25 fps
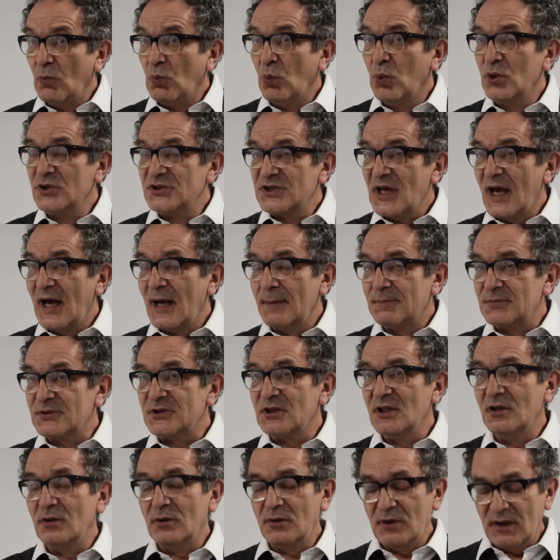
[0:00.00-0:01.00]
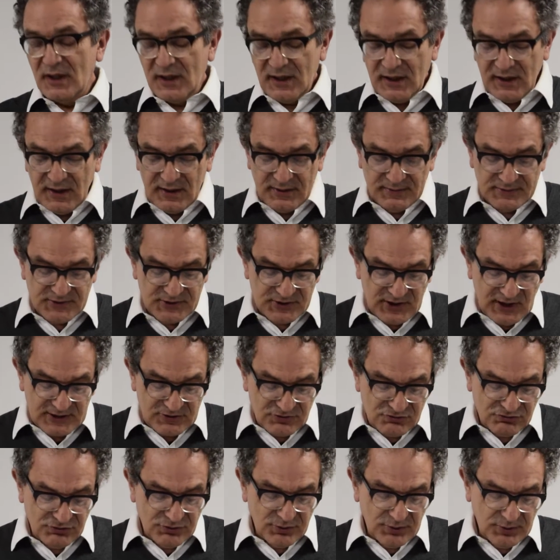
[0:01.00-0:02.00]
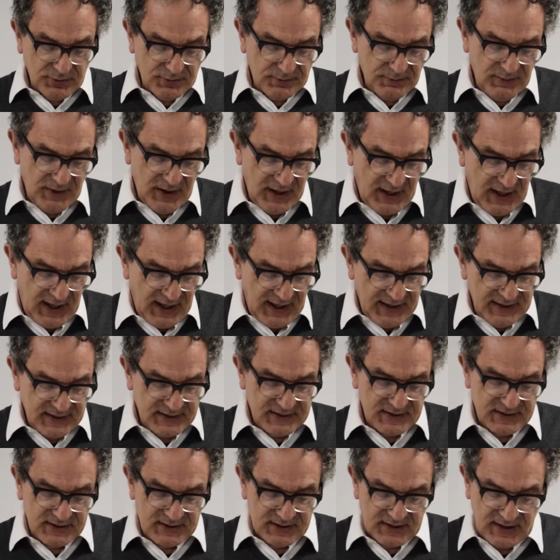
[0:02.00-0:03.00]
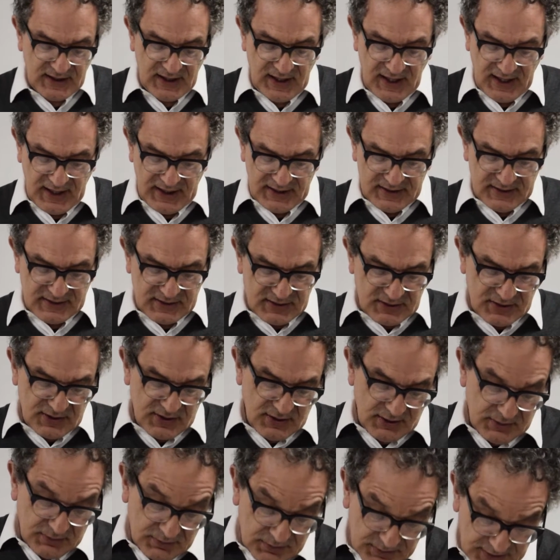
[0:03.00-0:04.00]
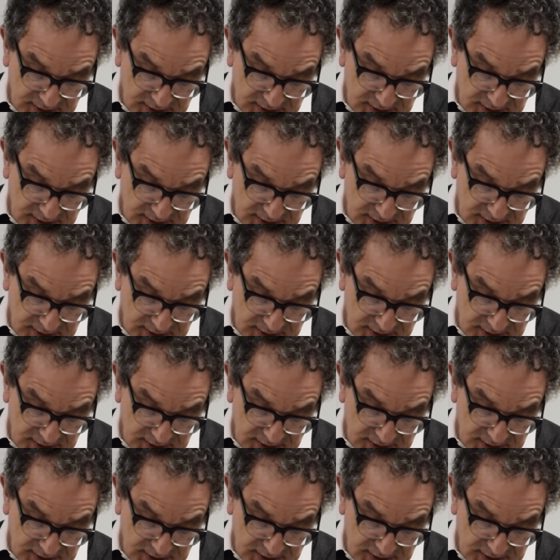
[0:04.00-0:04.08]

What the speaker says: was absolutely central, and that